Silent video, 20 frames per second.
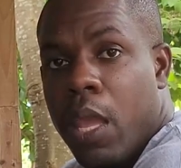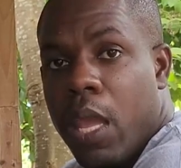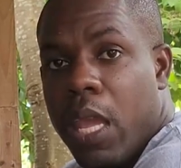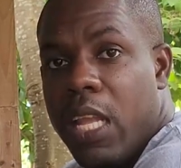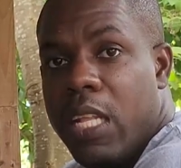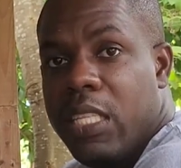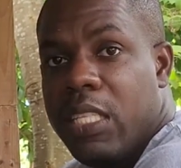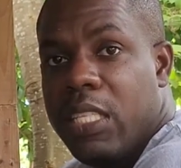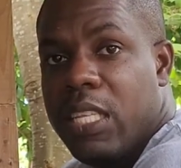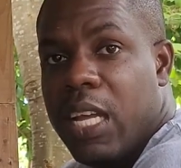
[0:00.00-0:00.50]

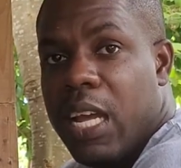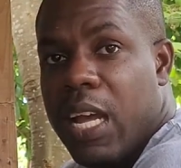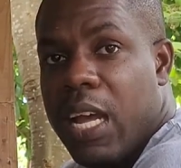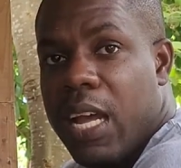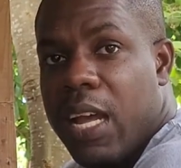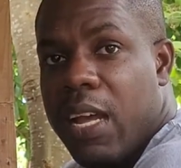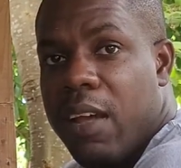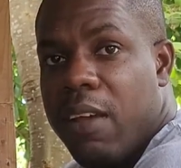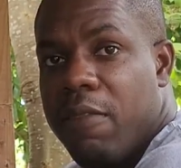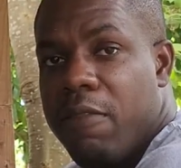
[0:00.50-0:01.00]
It's
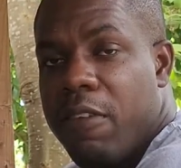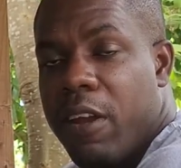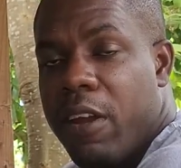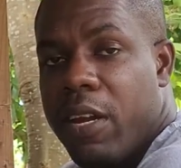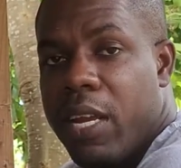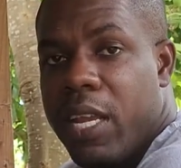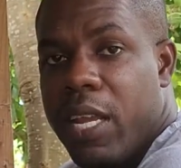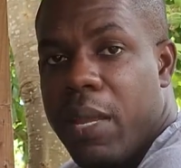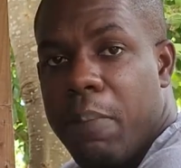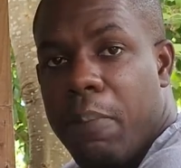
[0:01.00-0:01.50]
a
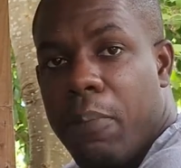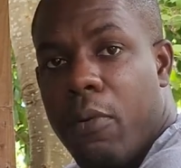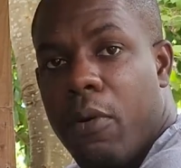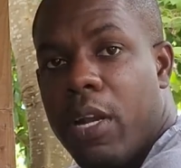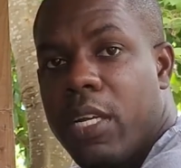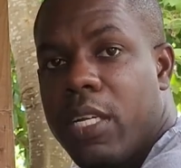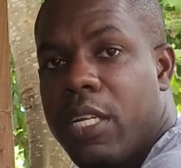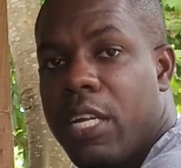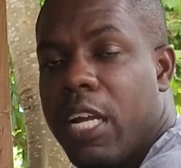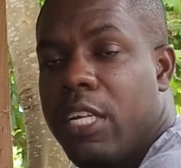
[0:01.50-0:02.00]
very
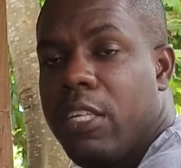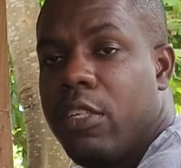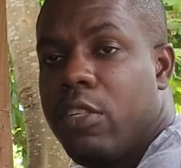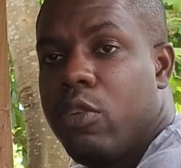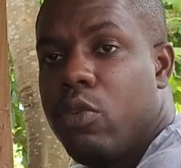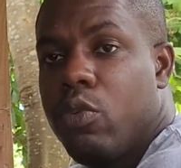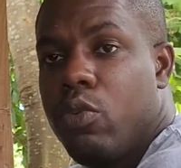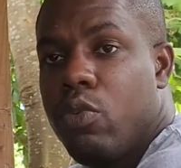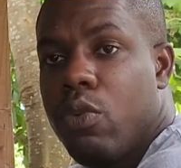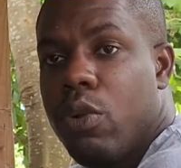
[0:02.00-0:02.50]
important
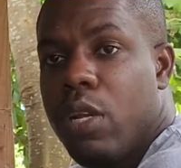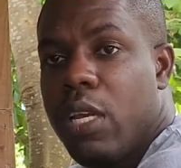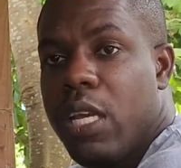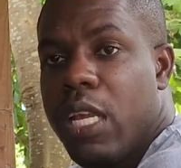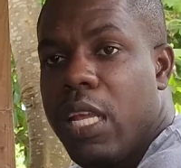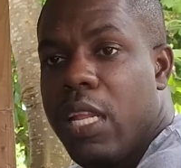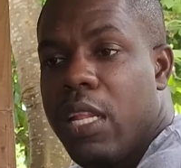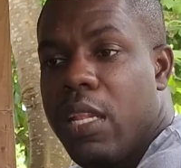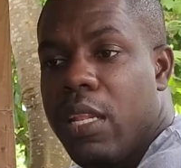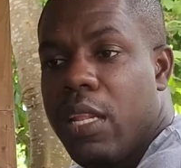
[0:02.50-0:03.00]
tool
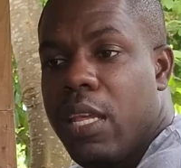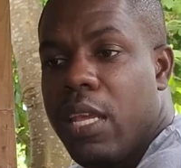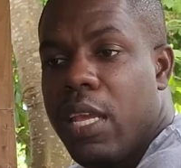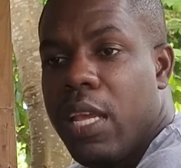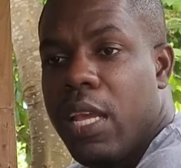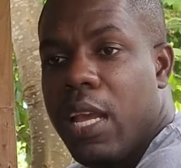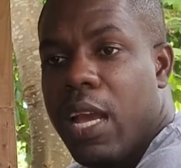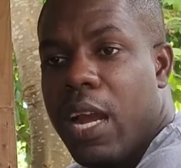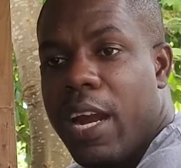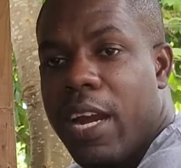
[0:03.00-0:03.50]
in the
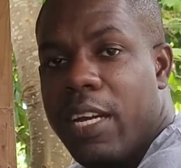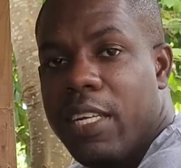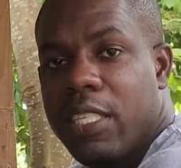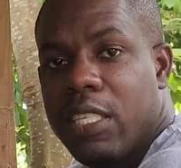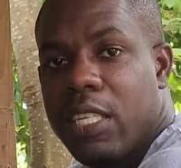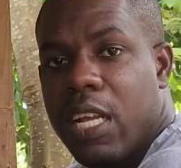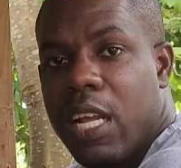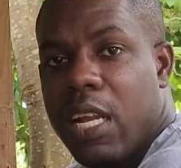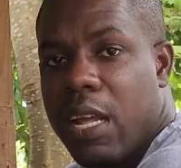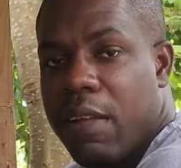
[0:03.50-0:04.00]

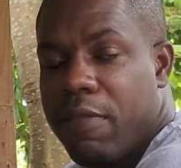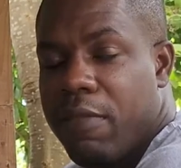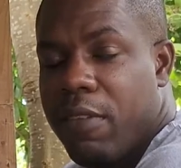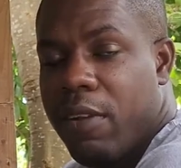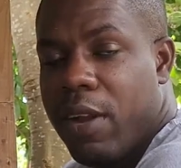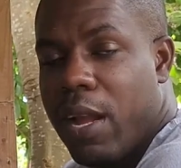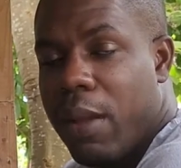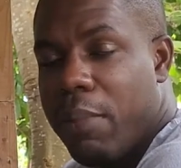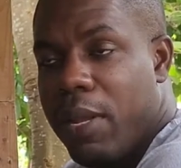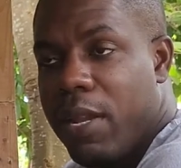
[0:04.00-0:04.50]
arsenal of the
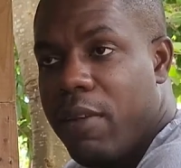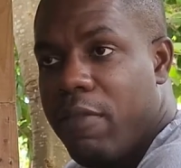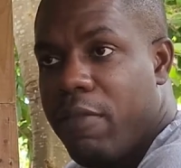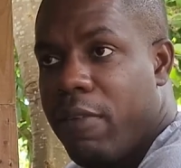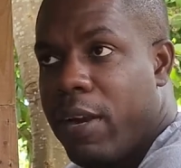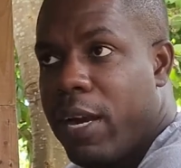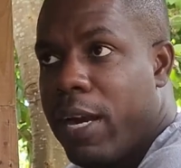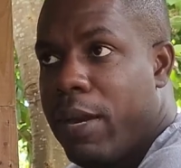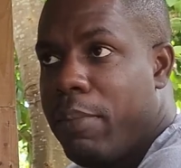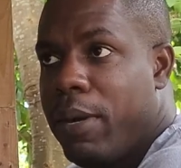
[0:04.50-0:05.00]
rabbit
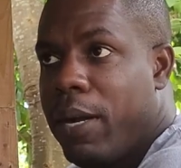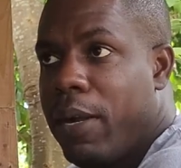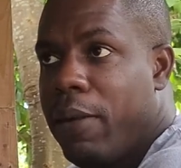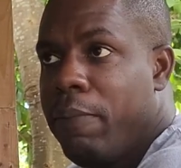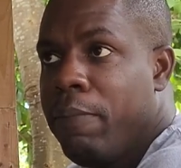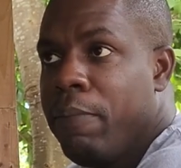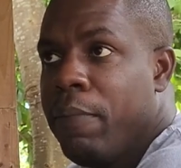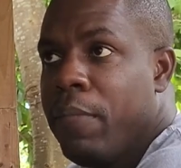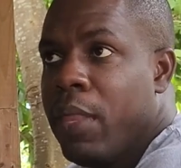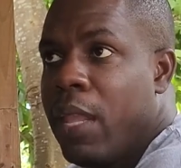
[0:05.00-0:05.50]
farmer,
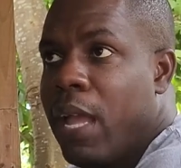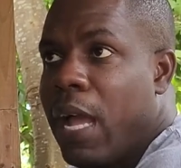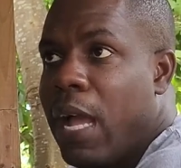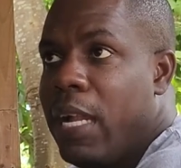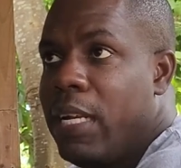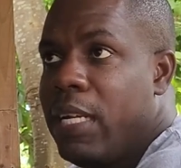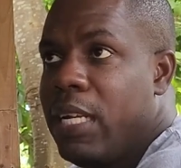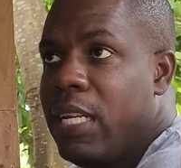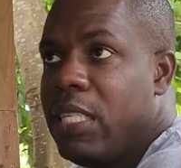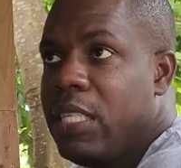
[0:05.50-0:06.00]

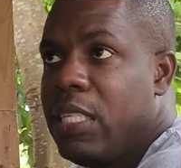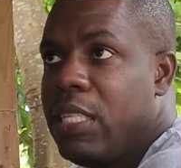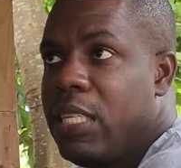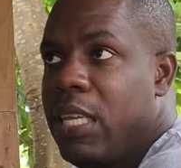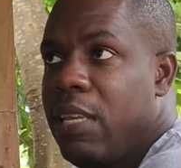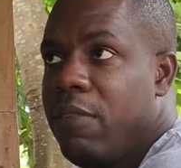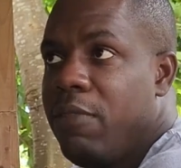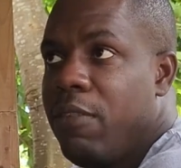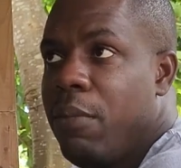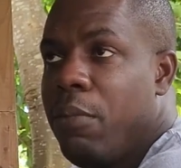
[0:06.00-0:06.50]
and it's
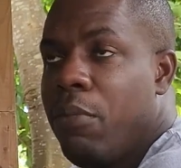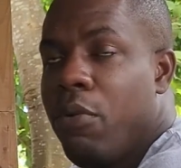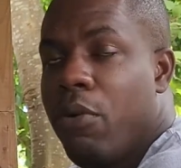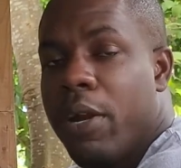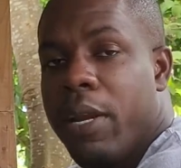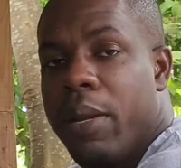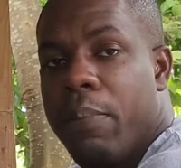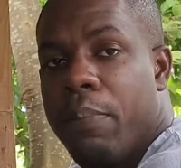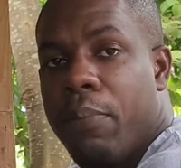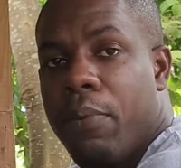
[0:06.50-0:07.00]
even more
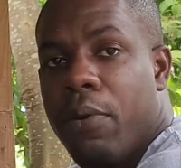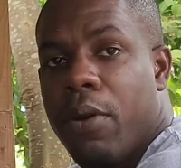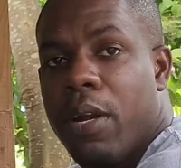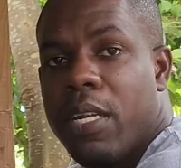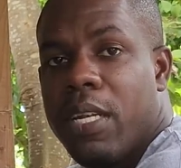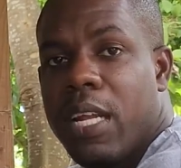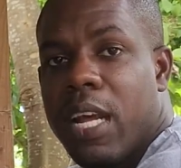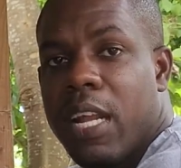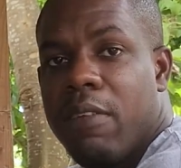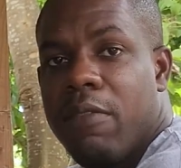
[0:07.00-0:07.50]

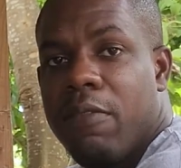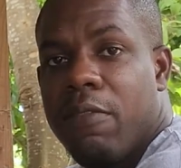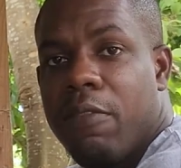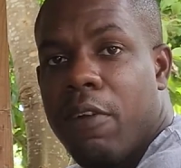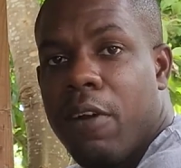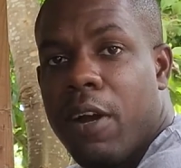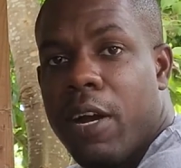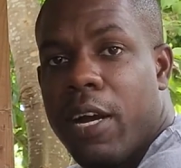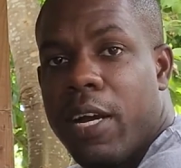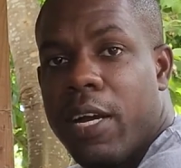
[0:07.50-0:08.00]
important
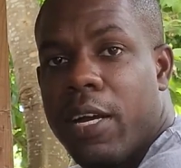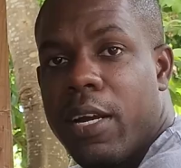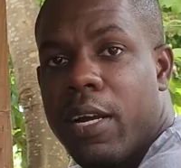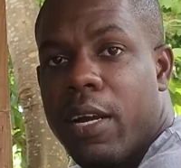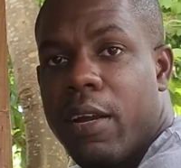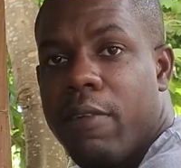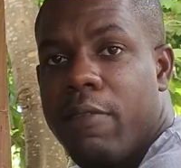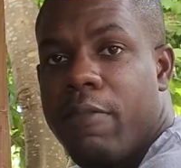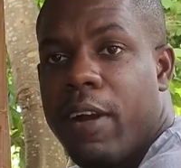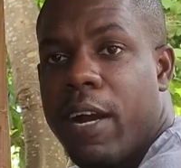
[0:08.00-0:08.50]
for
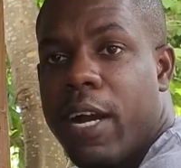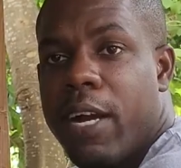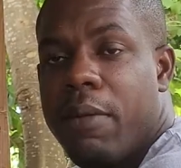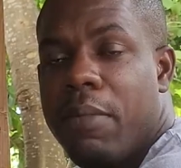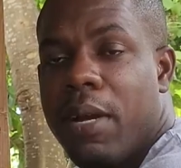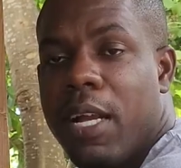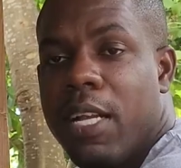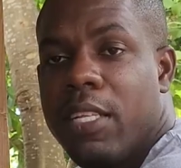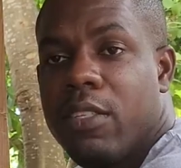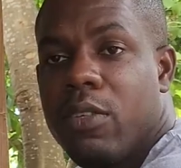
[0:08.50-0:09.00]

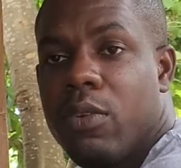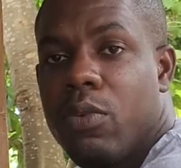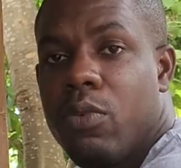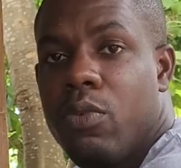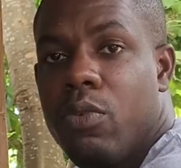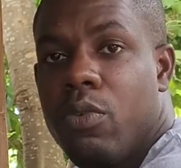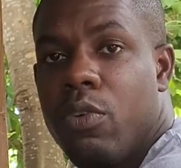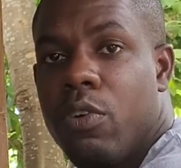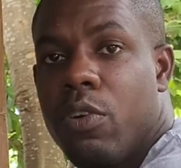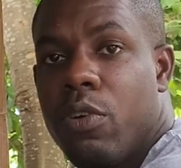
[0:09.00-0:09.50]
farmers
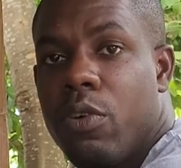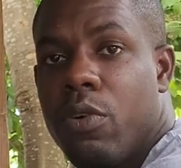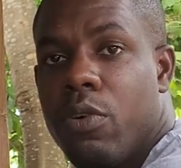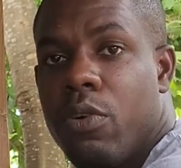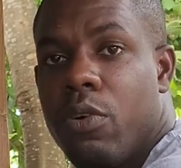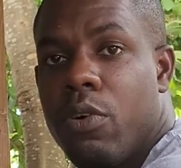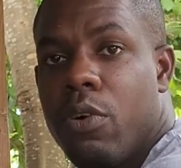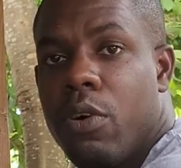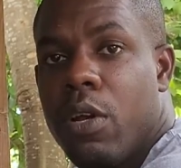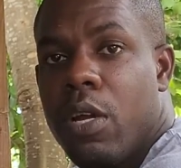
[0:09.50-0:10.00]
who
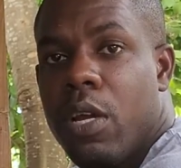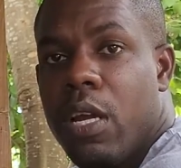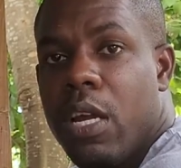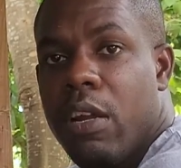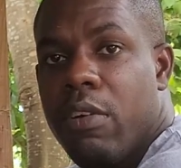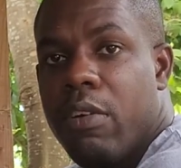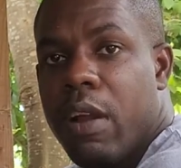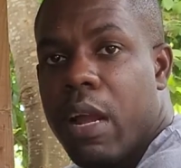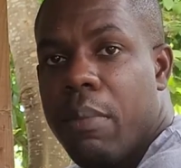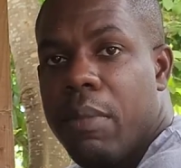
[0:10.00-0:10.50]
grow
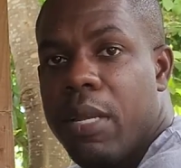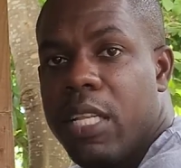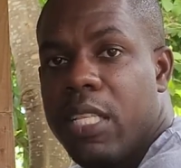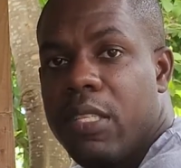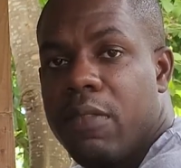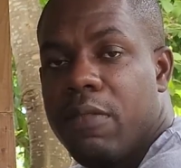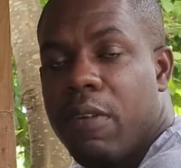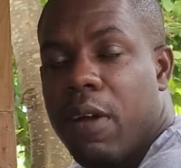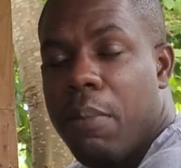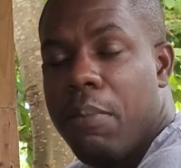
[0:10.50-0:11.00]
rabbits
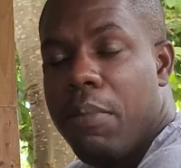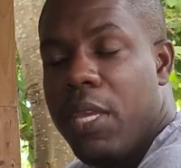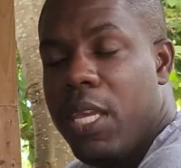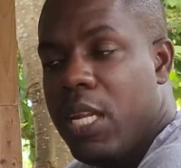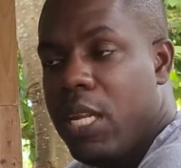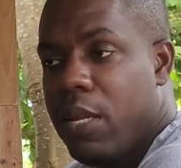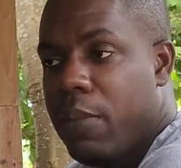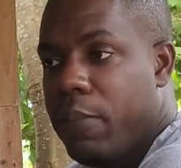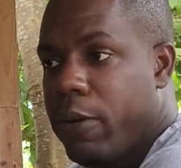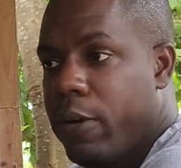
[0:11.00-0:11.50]
for meat
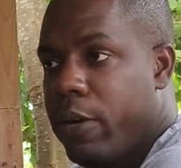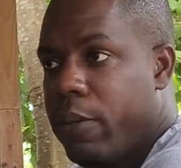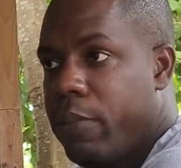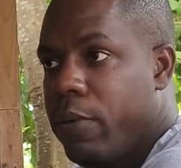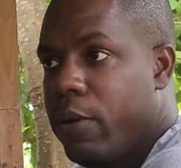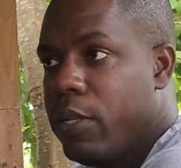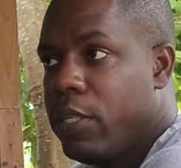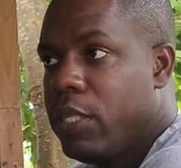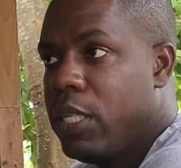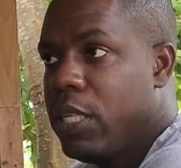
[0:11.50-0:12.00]

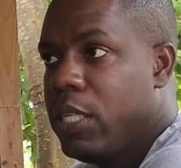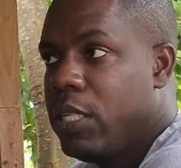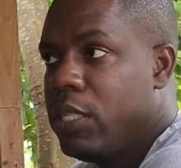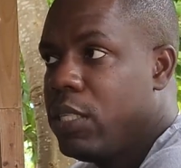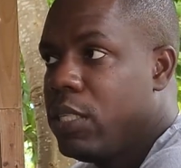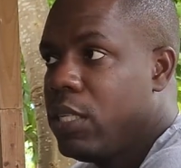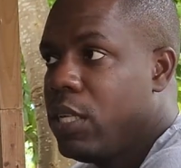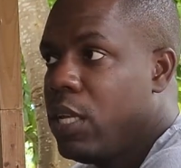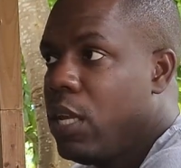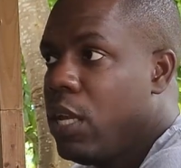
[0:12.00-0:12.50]

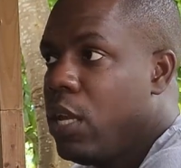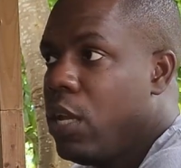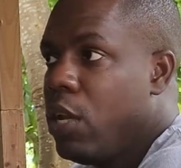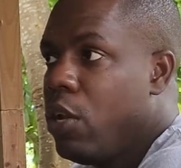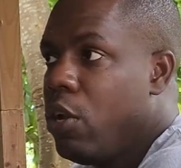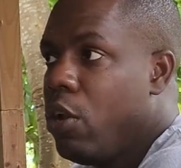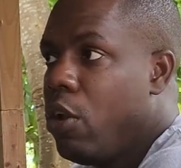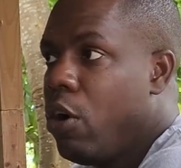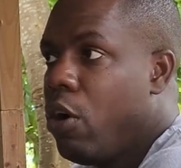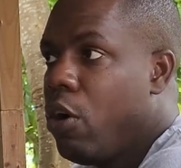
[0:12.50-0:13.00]
purposes.
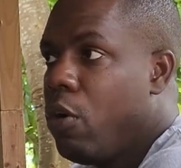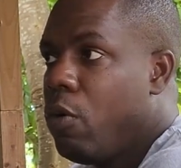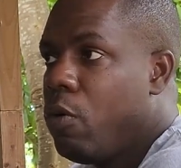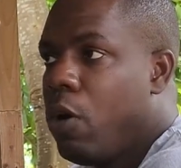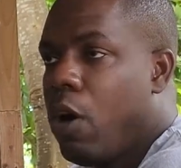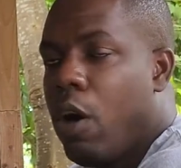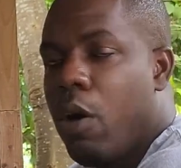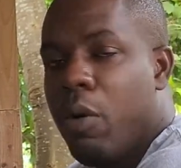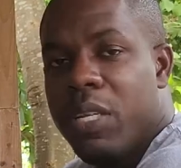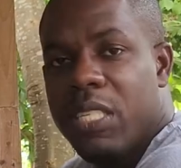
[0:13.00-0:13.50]
Now,
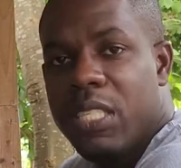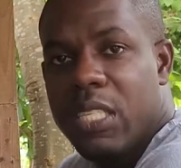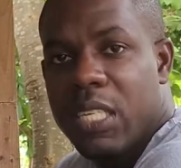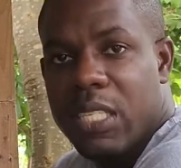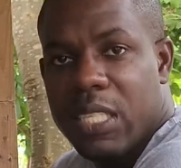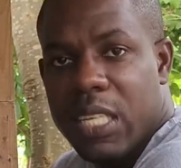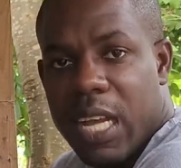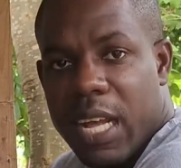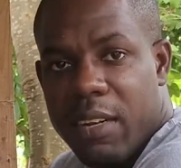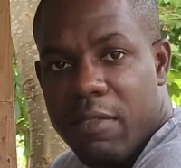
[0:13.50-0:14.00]
how is
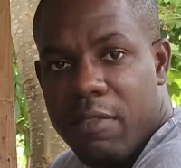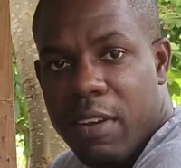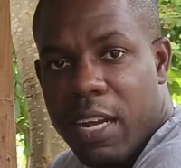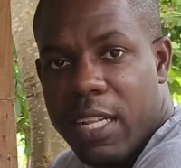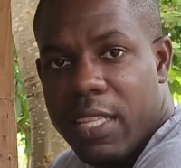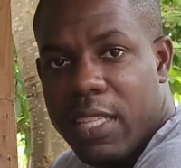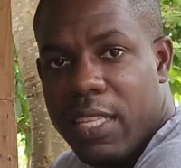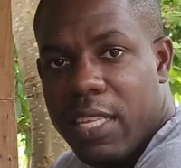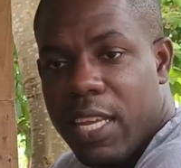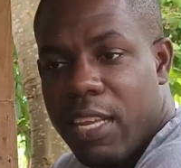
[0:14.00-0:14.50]
this
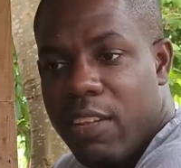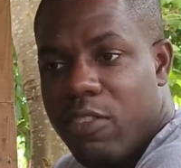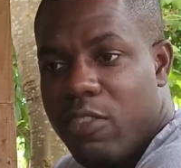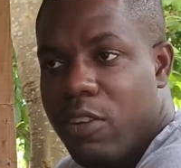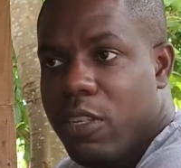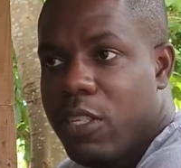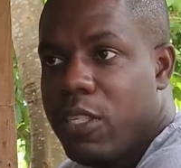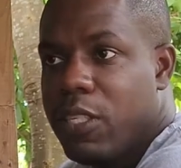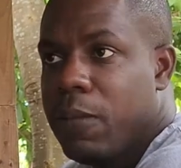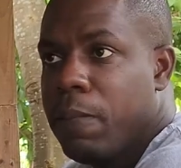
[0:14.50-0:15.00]

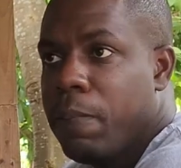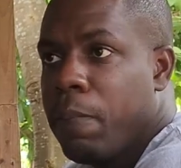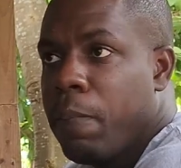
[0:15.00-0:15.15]
advantageous?